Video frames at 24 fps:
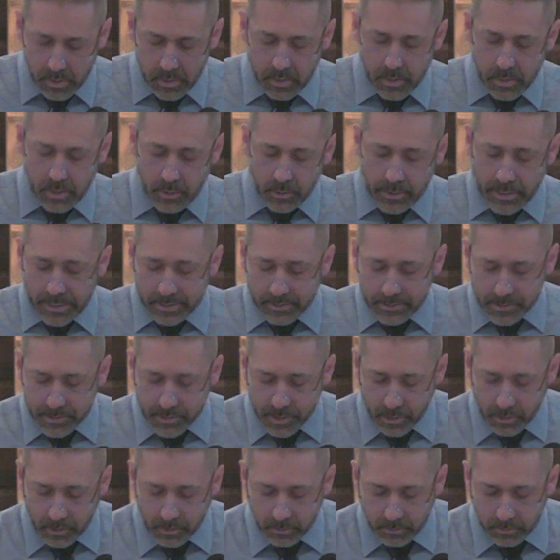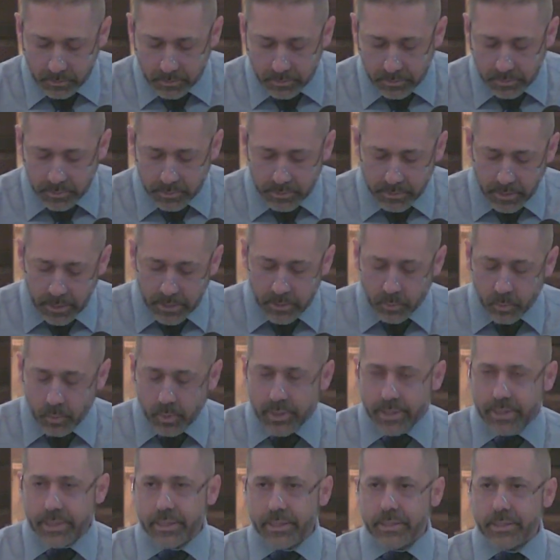Okay, so the other
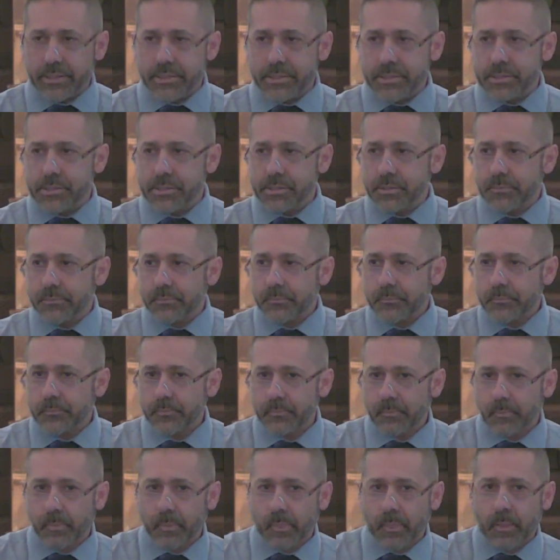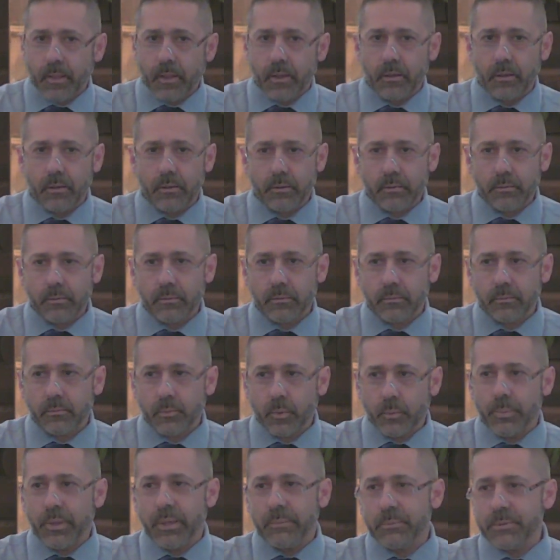one is where
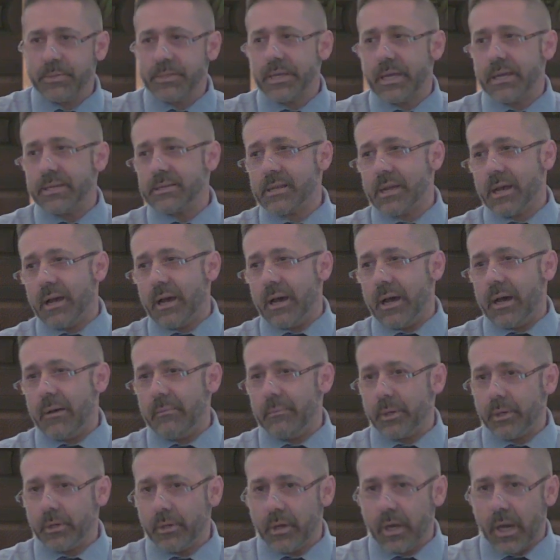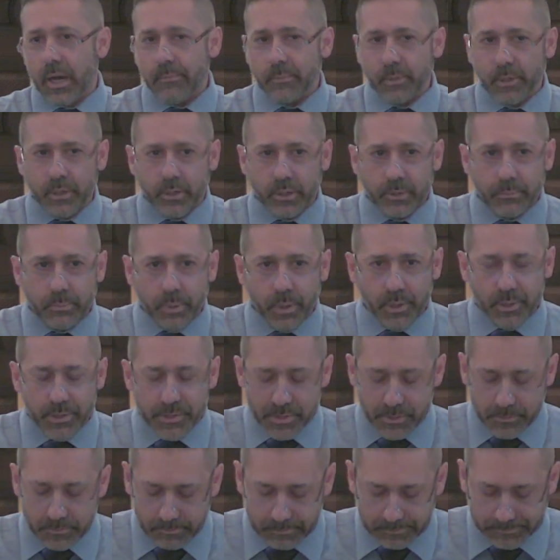people says, I'm a good
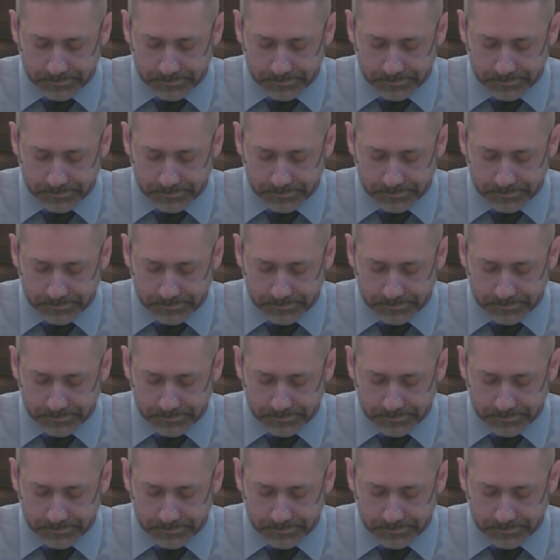person.